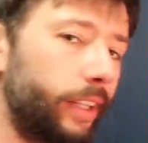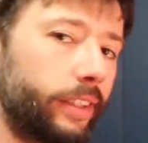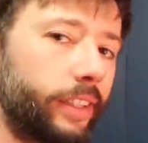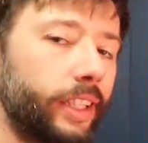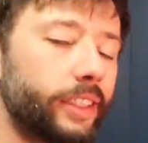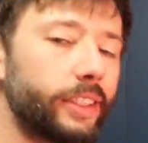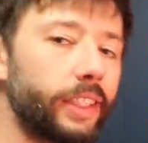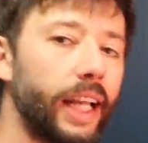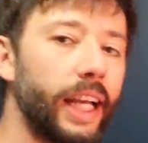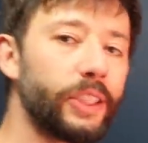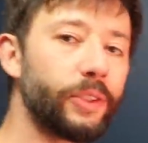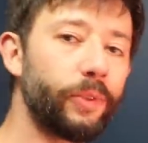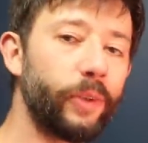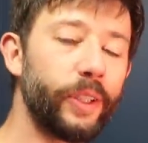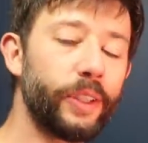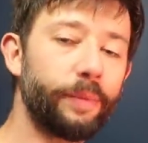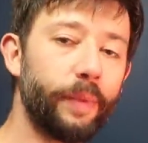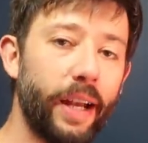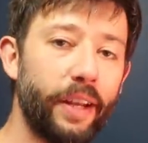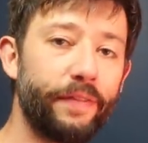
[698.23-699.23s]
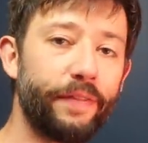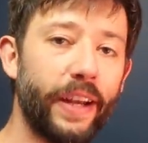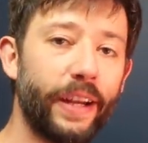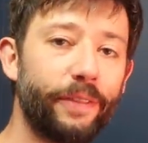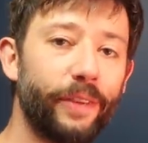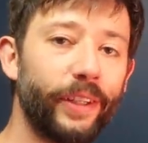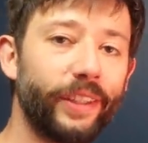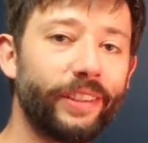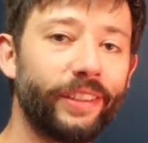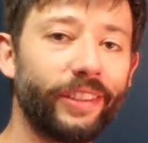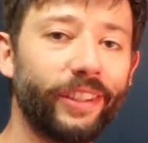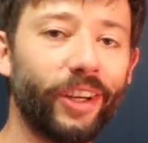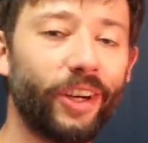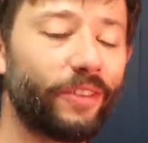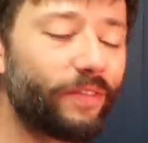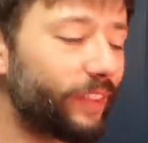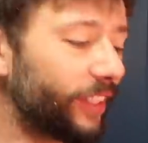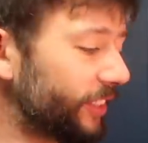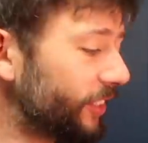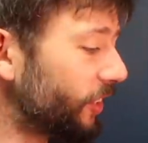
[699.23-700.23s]
This last one is my favorite
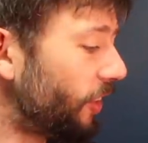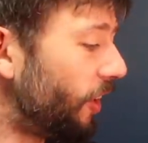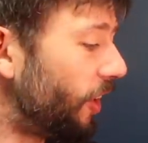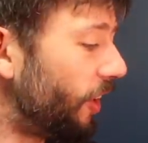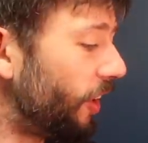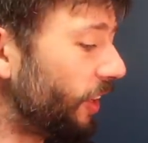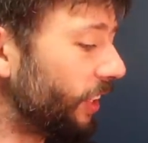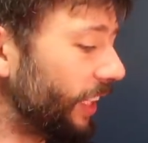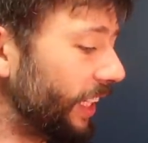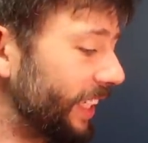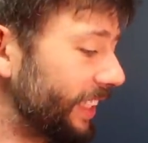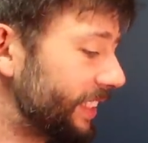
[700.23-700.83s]
of this haul.